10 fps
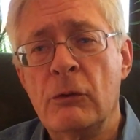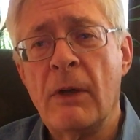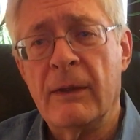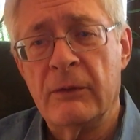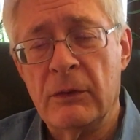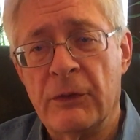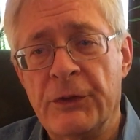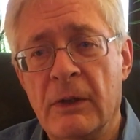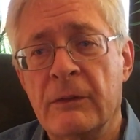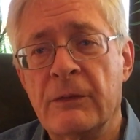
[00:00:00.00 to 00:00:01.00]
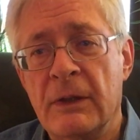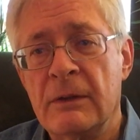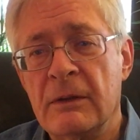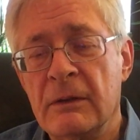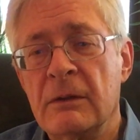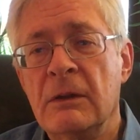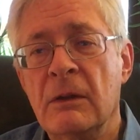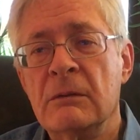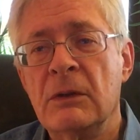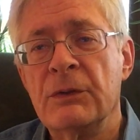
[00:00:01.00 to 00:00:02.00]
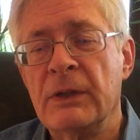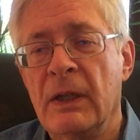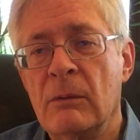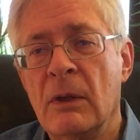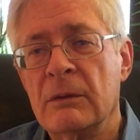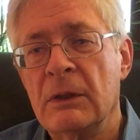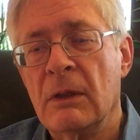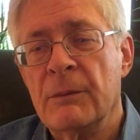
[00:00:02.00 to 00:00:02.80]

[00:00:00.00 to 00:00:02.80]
you have in yourself that you say, well,